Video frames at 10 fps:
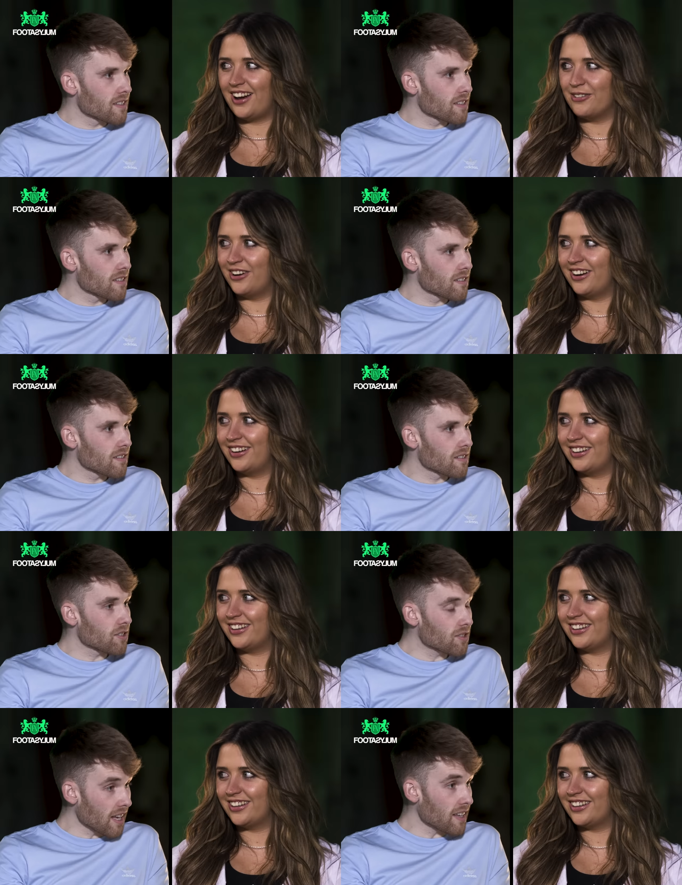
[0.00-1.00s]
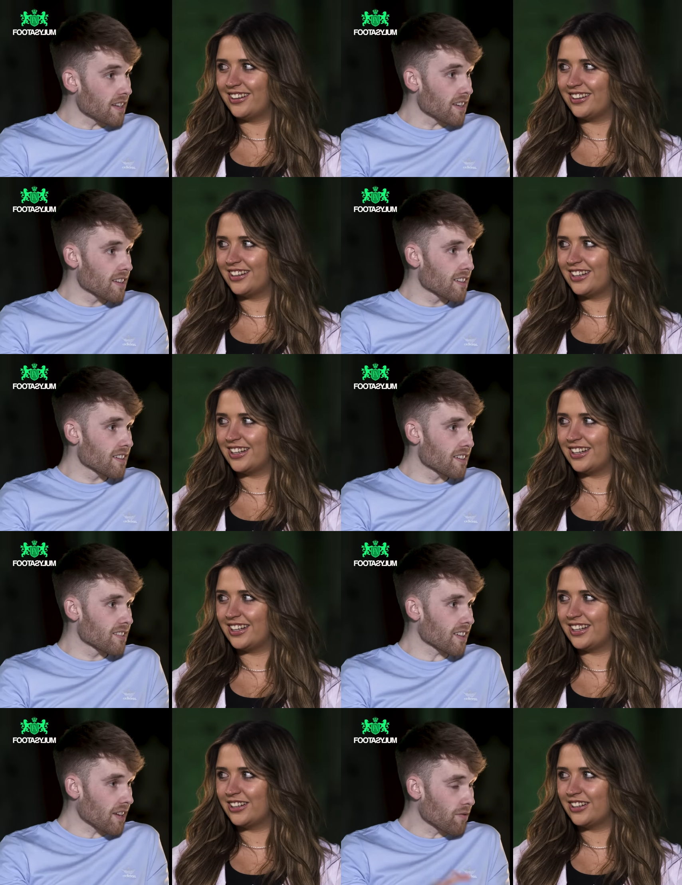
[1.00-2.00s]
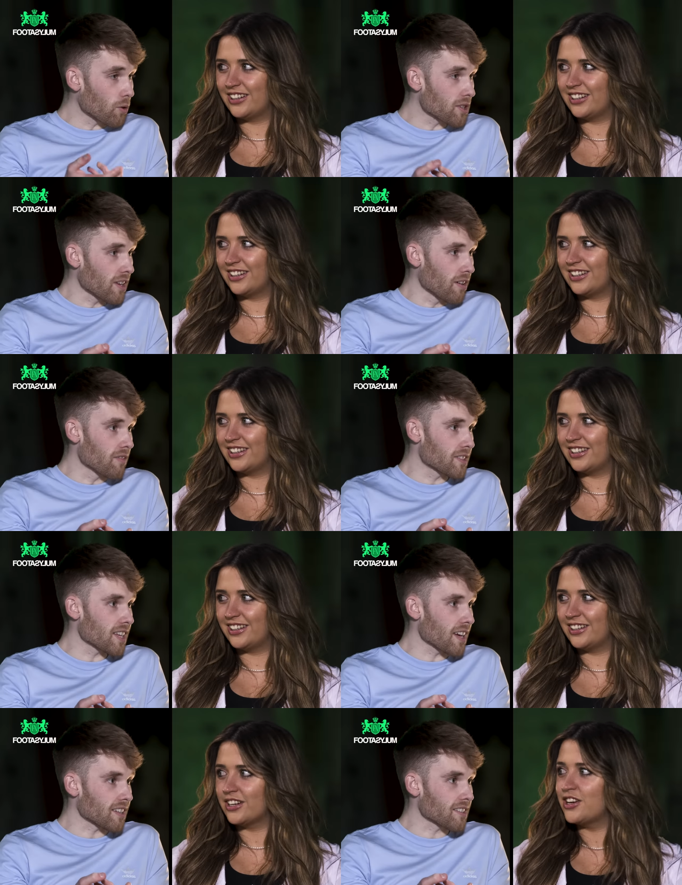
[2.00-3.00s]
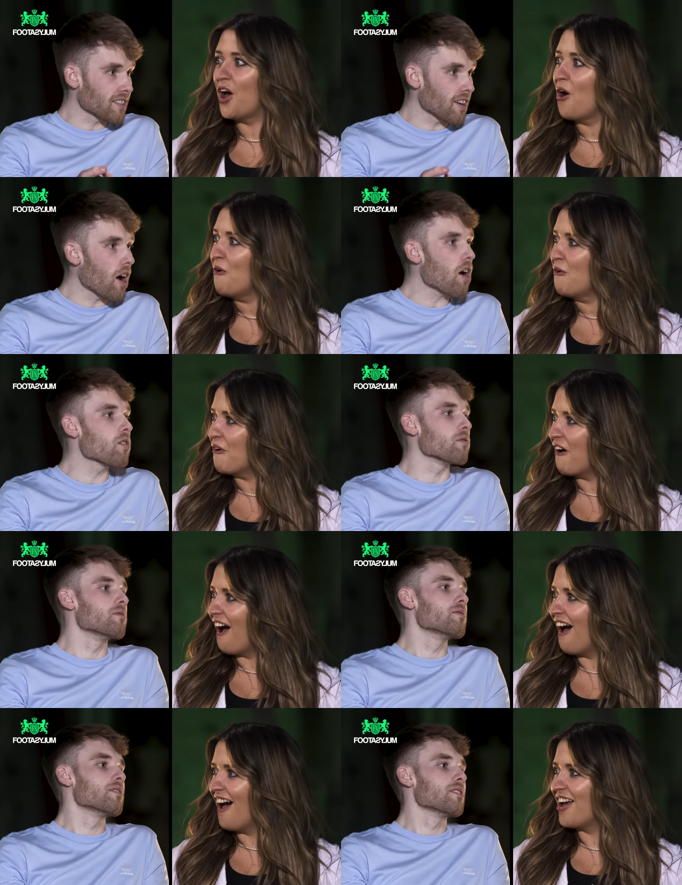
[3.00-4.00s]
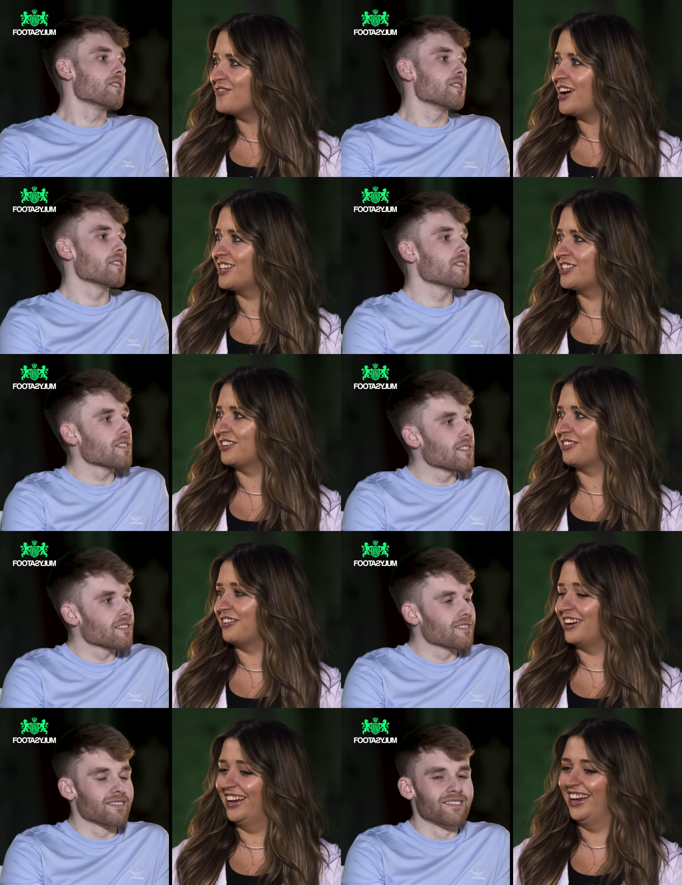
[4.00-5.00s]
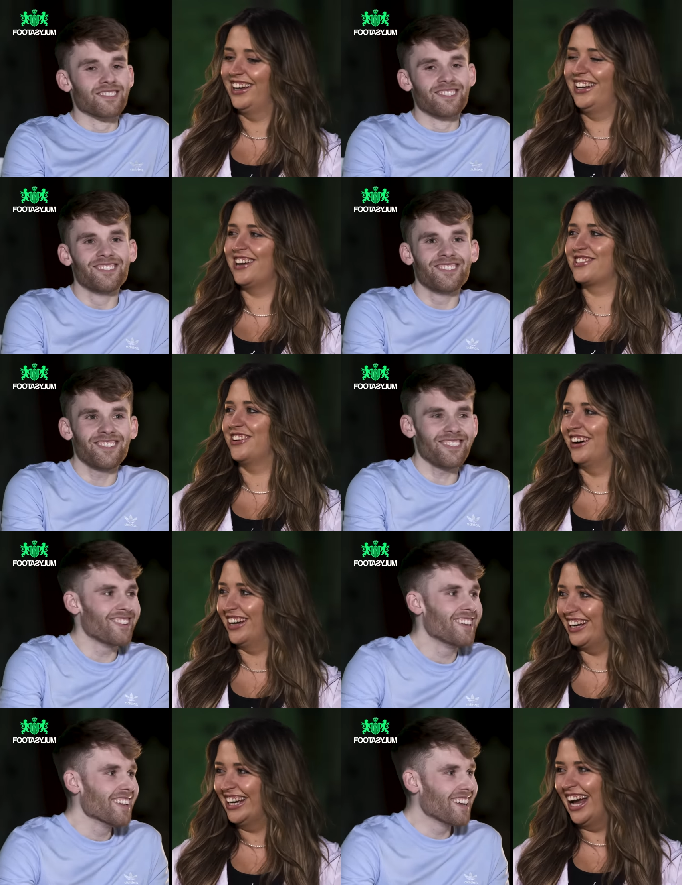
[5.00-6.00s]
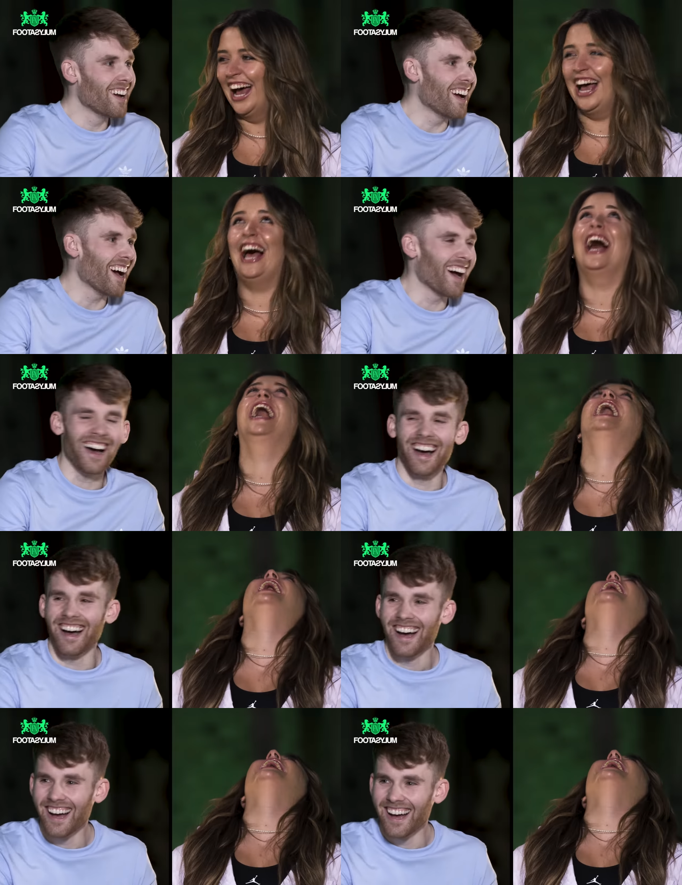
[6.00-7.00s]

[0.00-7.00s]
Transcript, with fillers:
Speaker 1: I, what?
Speaker 2: You said it. Like a voice note over text.
Speaker 1: No. Oh. Imagine if I wouldn't. Guess what?